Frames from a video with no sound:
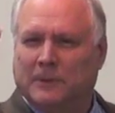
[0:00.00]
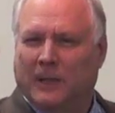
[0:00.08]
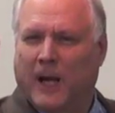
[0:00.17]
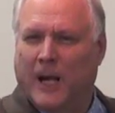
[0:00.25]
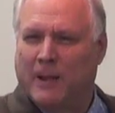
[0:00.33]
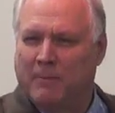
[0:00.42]

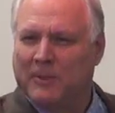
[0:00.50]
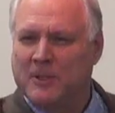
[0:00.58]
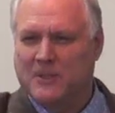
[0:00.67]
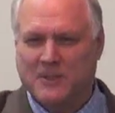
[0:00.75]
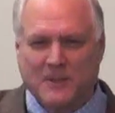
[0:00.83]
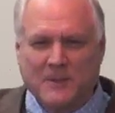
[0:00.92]
I'm
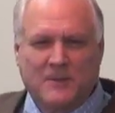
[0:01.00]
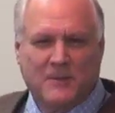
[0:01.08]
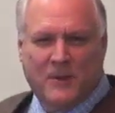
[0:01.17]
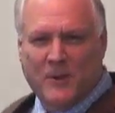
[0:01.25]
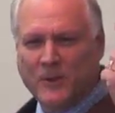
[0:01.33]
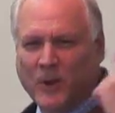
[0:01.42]
just
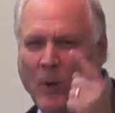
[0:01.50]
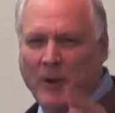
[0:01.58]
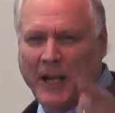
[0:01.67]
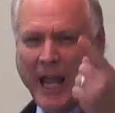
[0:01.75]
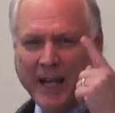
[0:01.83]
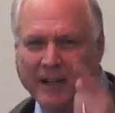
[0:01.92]

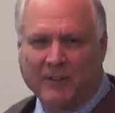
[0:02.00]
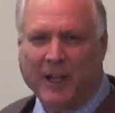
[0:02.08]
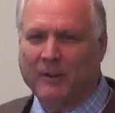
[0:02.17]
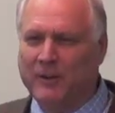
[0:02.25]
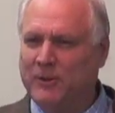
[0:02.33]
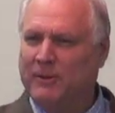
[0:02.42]
going at it,
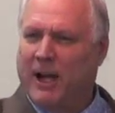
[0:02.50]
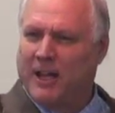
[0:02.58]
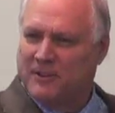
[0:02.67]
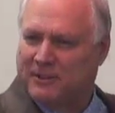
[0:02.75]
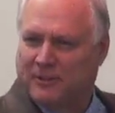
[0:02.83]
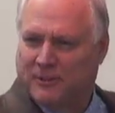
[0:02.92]
telling you
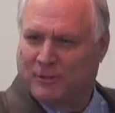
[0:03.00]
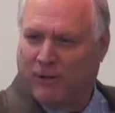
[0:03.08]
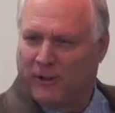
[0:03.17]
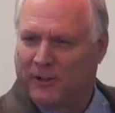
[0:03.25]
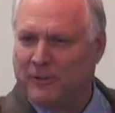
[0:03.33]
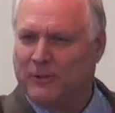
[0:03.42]
guys to
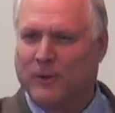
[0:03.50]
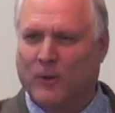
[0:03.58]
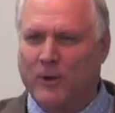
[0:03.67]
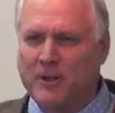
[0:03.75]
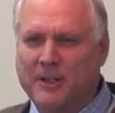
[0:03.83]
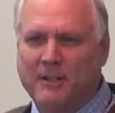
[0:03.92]
trust the
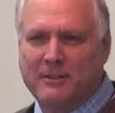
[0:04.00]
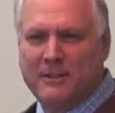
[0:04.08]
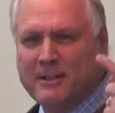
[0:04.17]
Lord and